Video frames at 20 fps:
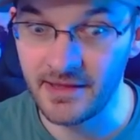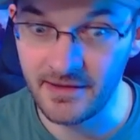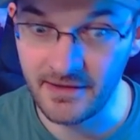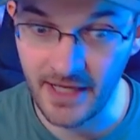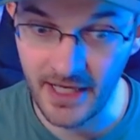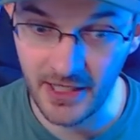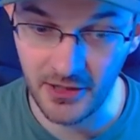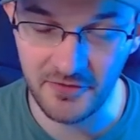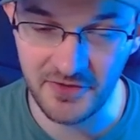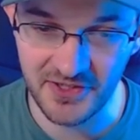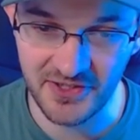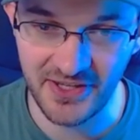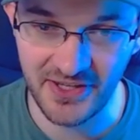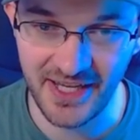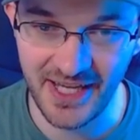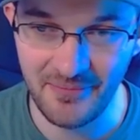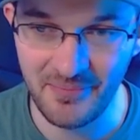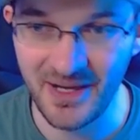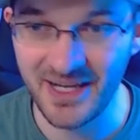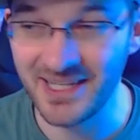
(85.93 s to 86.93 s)
Halo Infinite's
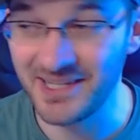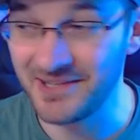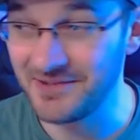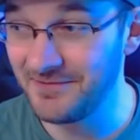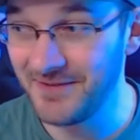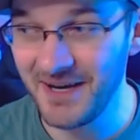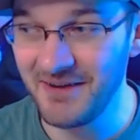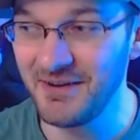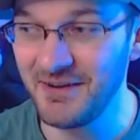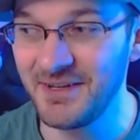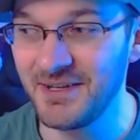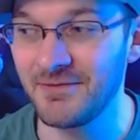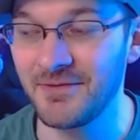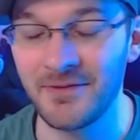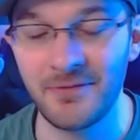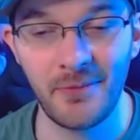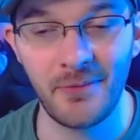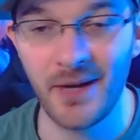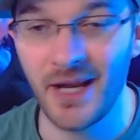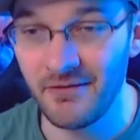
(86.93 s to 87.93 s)
campaign is very
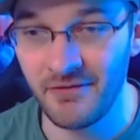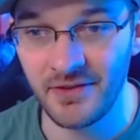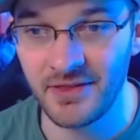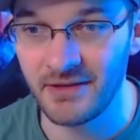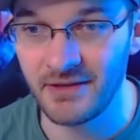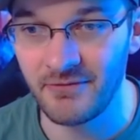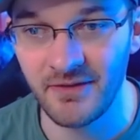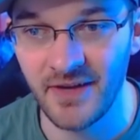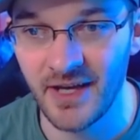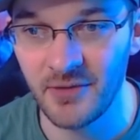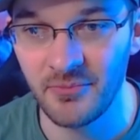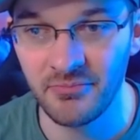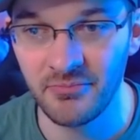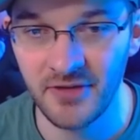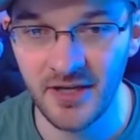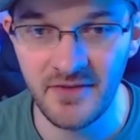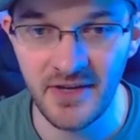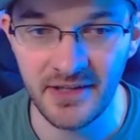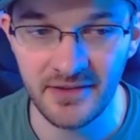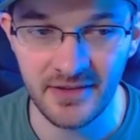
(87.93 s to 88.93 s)
different from everything we've had
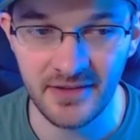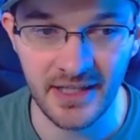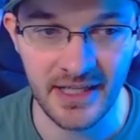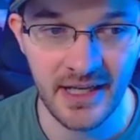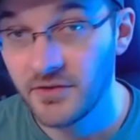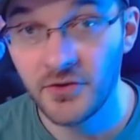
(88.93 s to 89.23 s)
previously.